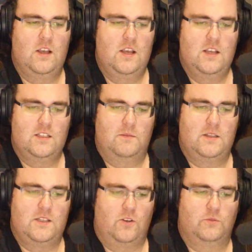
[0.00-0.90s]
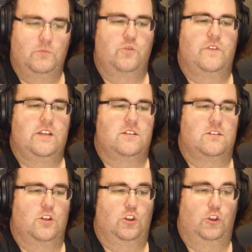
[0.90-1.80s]
Some of these old
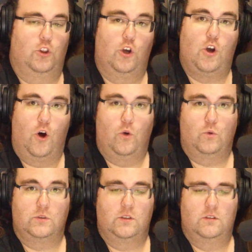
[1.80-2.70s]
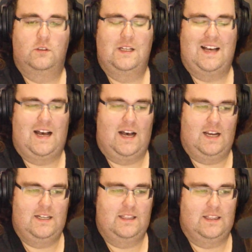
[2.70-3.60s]
movies look old.
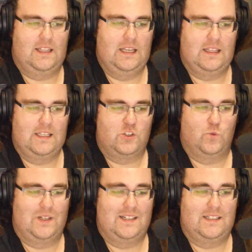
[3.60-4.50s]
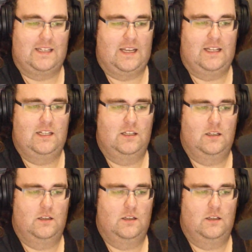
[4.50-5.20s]
I didn't think this one did.